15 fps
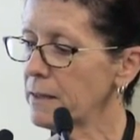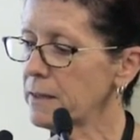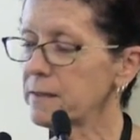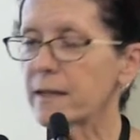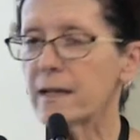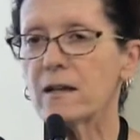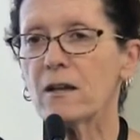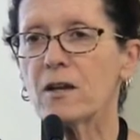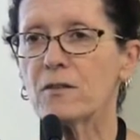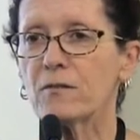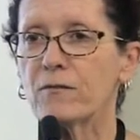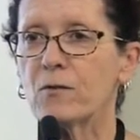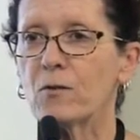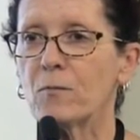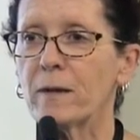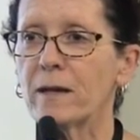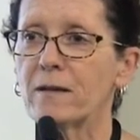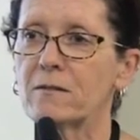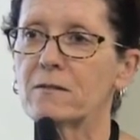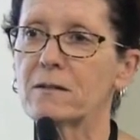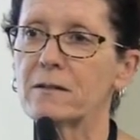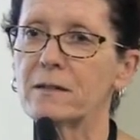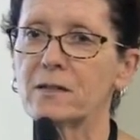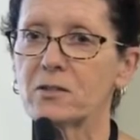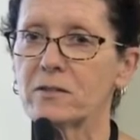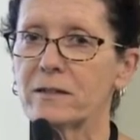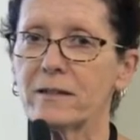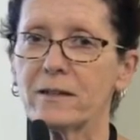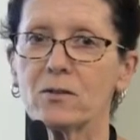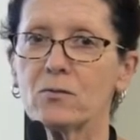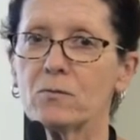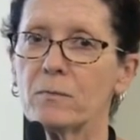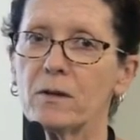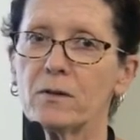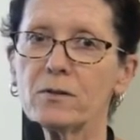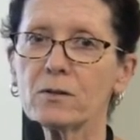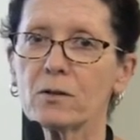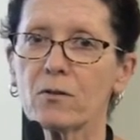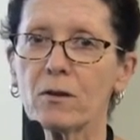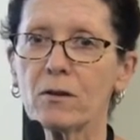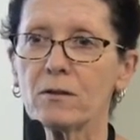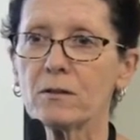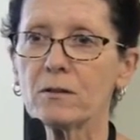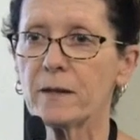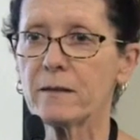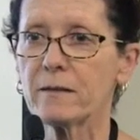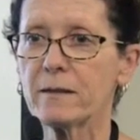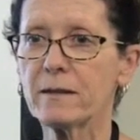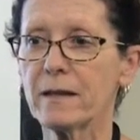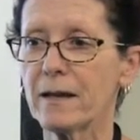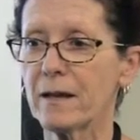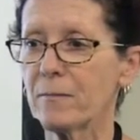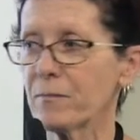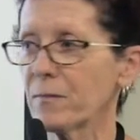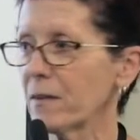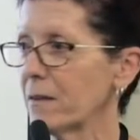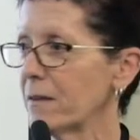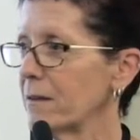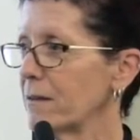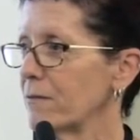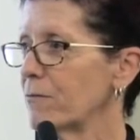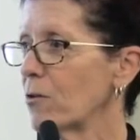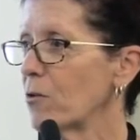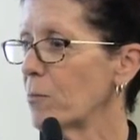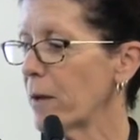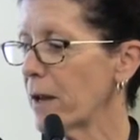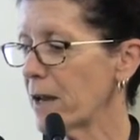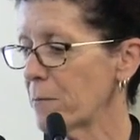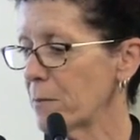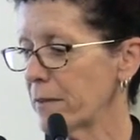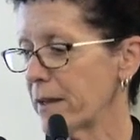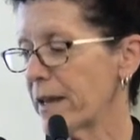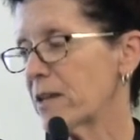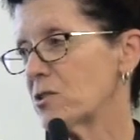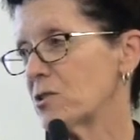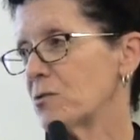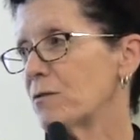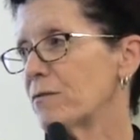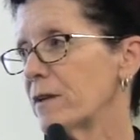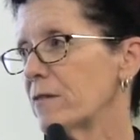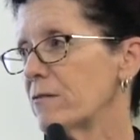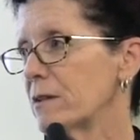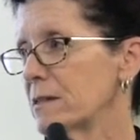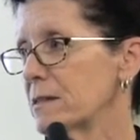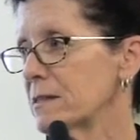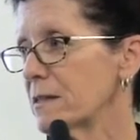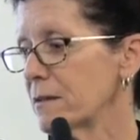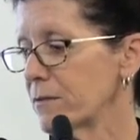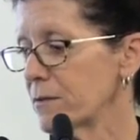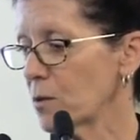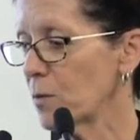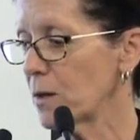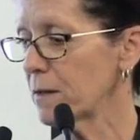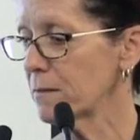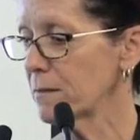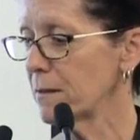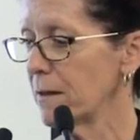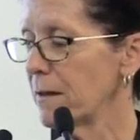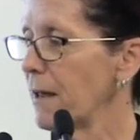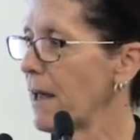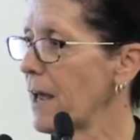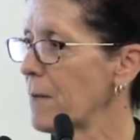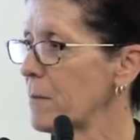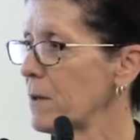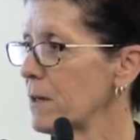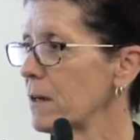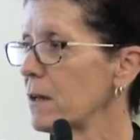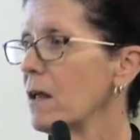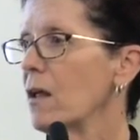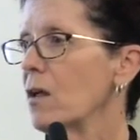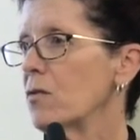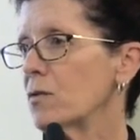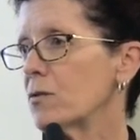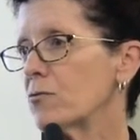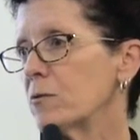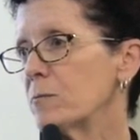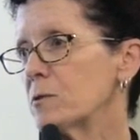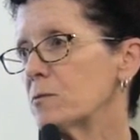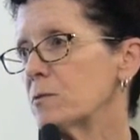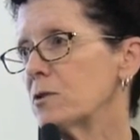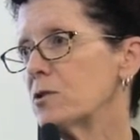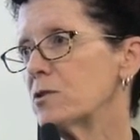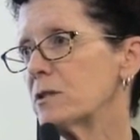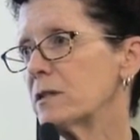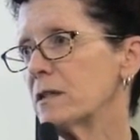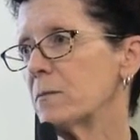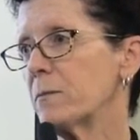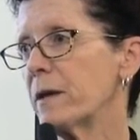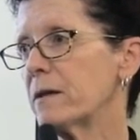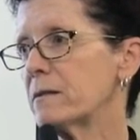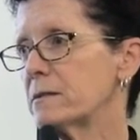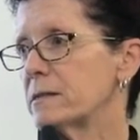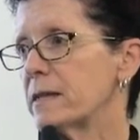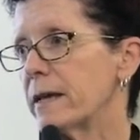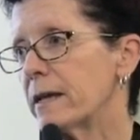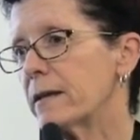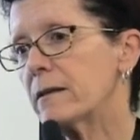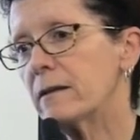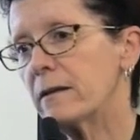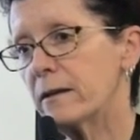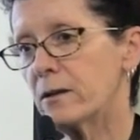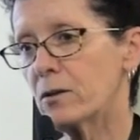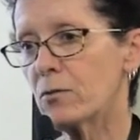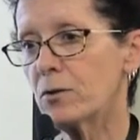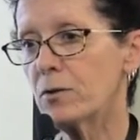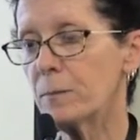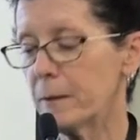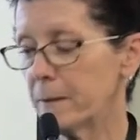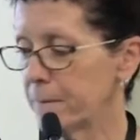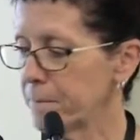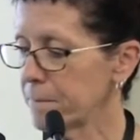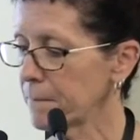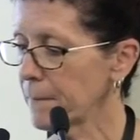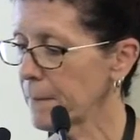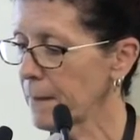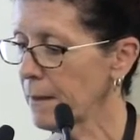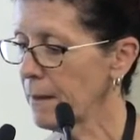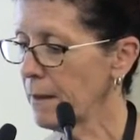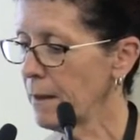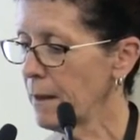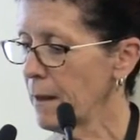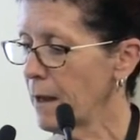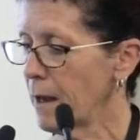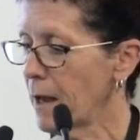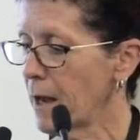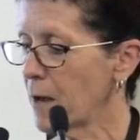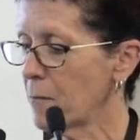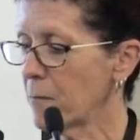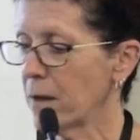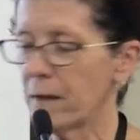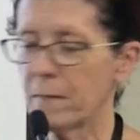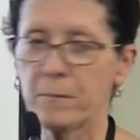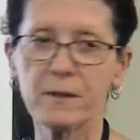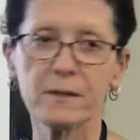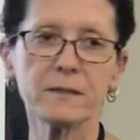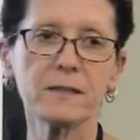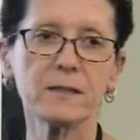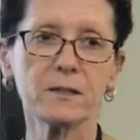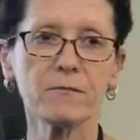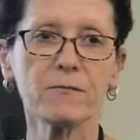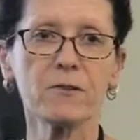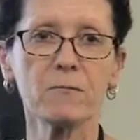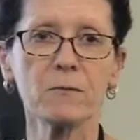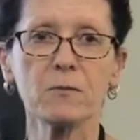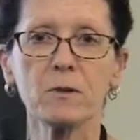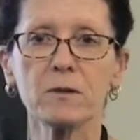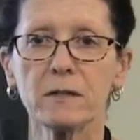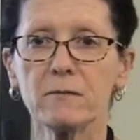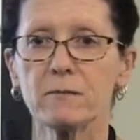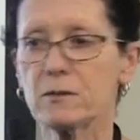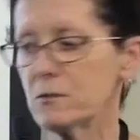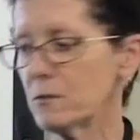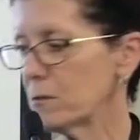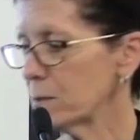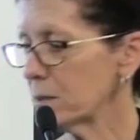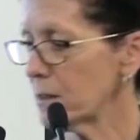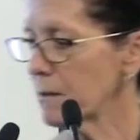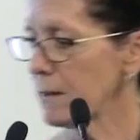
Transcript: Did they like the format? Look, initially they all moaned and groaned about the role play, but they actually all felt really safe and quite happy in it. The groups were usually about 10 in a group, but it did confirm that what they were doing was